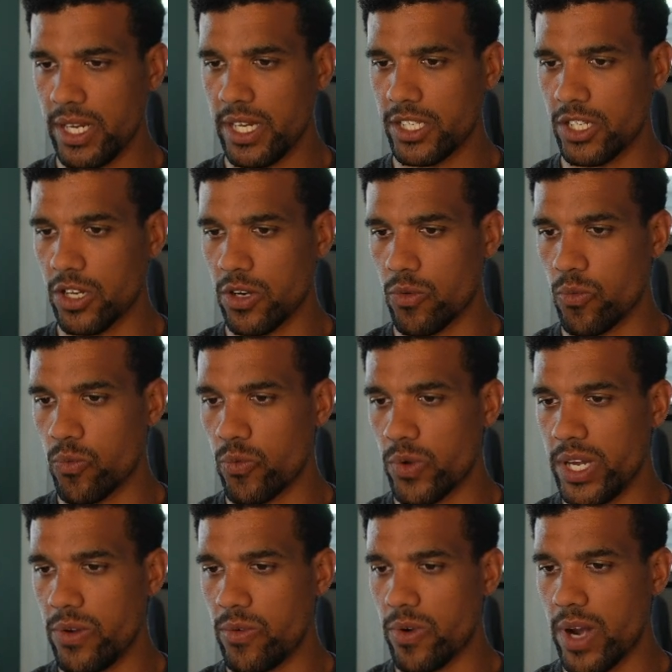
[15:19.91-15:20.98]
it's going to
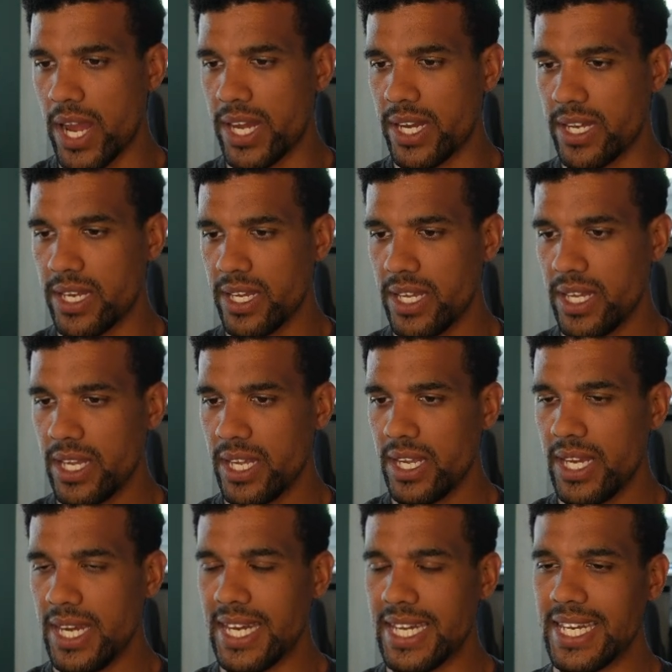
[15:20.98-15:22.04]
rewrite
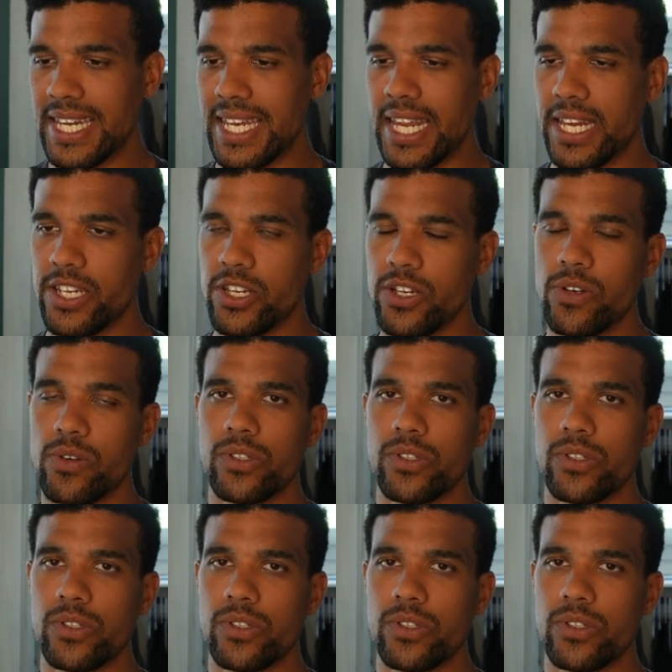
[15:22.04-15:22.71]
into day 2.